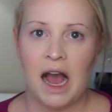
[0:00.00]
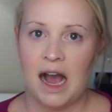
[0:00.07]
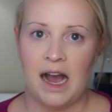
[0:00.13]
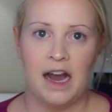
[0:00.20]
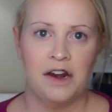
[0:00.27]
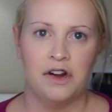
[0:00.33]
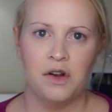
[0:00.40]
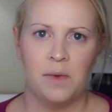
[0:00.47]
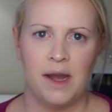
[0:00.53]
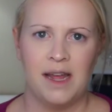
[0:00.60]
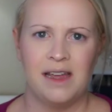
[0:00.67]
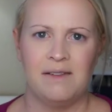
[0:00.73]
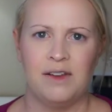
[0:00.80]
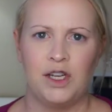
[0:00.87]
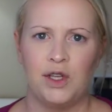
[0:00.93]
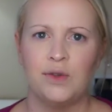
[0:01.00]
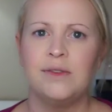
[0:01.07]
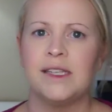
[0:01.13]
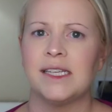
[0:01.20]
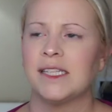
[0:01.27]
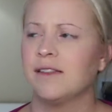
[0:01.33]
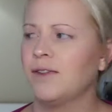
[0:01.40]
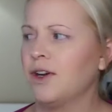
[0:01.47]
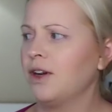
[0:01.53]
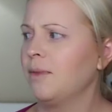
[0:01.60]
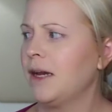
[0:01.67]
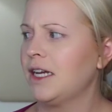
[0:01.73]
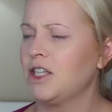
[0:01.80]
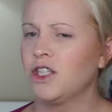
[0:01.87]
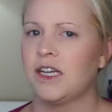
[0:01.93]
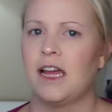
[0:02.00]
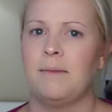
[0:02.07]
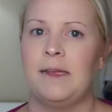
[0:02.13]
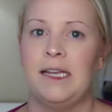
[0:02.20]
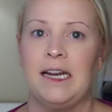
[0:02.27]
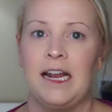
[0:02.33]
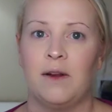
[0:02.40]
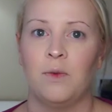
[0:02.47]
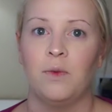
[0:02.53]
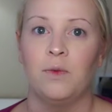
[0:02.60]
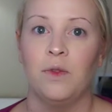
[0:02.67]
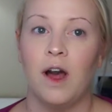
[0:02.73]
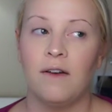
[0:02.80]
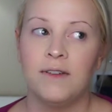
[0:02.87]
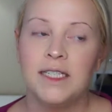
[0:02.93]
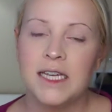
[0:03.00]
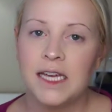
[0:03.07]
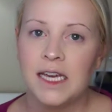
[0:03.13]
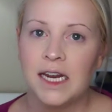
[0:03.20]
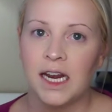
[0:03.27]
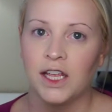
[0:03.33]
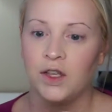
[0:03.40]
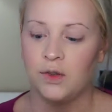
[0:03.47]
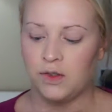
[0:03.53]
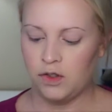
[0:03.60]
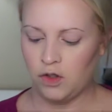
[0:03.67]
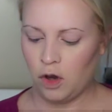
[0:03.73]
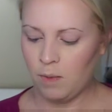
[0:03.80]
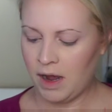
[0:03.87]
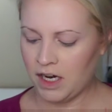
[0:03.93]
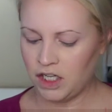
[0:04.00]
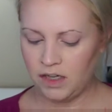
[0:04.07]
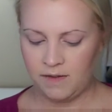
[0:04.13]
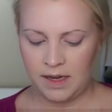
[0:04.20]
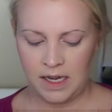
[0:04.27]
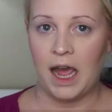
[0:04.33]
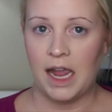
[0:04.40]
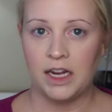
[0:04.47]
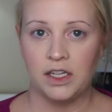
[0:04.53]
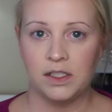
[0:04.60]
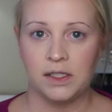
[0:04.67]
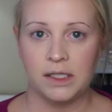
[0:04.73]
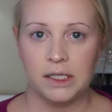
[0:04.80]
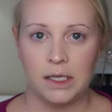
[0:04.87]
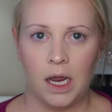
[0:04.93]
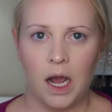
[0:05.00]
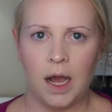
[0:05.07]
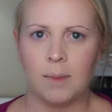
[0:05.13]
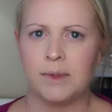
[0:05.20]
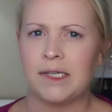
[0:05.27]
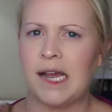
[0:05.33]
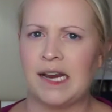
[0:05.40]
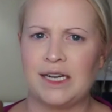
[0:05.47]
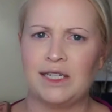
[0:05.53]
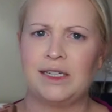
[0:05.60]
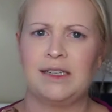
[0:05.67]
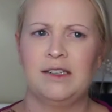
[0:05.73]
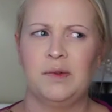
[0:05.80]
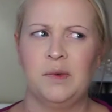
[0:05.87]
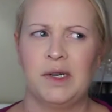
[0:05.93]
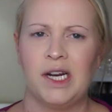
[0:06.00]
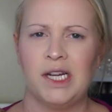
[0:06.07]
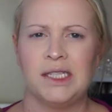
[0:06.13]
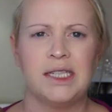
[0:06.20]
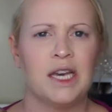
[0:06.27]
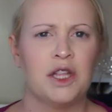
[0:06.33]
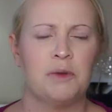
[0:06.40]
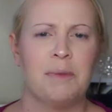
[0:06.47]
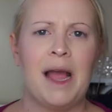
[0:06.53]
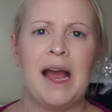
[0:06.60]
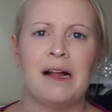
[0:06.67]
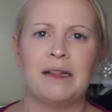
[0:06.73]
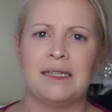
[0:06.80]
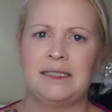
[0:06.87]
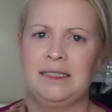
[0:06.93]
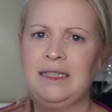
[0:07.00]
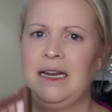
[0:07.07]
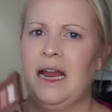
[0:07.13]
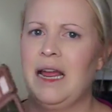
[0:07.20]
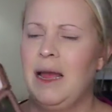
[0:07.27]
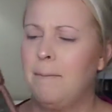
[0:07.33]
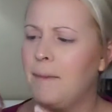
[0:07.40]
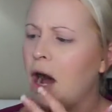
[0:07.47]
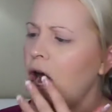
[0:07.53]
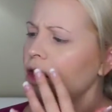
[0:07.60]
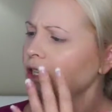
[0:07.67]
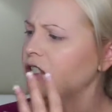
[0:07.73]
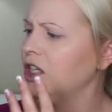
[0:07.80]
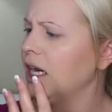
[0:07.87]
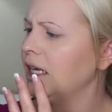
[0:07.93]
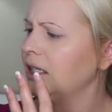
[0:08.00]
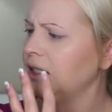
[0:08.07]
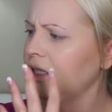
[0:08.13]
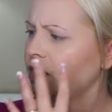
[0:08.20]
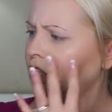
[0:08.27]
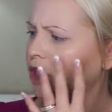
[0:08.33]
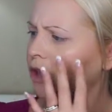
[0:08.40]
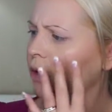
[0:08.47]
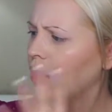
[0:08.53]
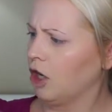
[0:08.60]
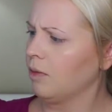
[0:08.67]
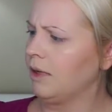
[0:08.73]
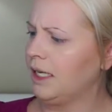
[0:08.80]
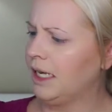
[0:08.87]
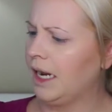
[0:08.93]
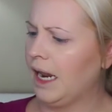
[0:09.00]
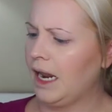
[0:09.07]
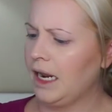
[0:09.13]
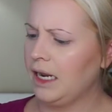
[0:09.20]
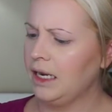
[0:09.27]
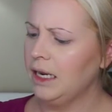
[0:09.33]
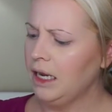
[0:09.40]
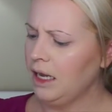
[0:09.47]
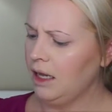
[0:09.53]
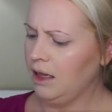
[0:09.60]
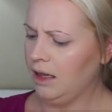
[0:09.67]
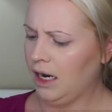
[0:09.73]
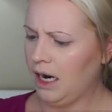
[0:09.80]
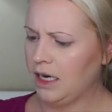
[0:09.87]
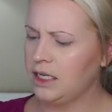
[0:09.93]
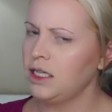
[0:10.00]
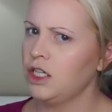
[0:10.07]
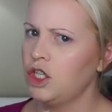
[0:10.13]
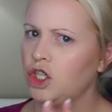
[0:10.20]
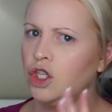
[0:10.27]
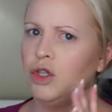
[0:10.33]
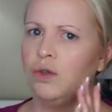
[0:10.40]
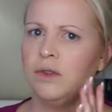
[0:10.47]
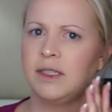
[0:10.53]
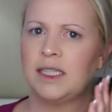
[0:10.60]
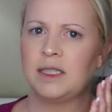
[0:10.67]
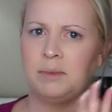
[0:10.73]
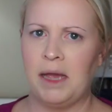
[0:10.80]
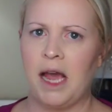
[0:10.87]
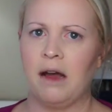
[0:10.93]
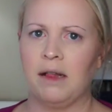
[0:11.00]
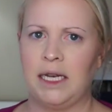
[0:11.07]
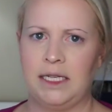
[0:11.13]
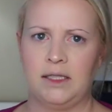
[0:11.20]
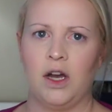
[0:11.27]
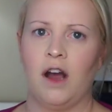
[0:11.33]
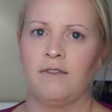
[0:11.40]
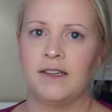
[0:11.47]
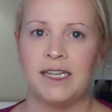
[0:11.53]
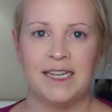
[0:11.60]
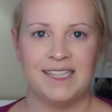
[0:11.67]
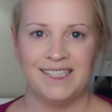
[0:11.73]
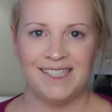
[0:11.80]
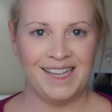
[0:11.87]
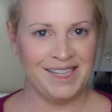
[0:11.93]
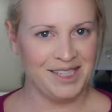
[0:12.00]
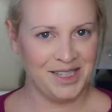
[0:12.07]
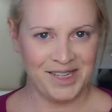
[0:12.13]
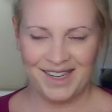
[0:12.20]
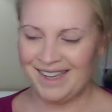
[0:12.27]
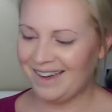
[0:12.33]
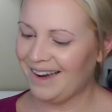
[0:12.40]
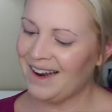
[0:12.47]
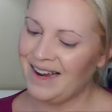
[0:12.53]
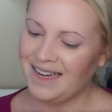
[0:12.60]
I don't know why I haven't used this very much. I mean, I loved it and I used so much of it, I just stopped. I went on to other palettes, and I apologize to you, Urban Decay, that I didn't use this palette as often as I should.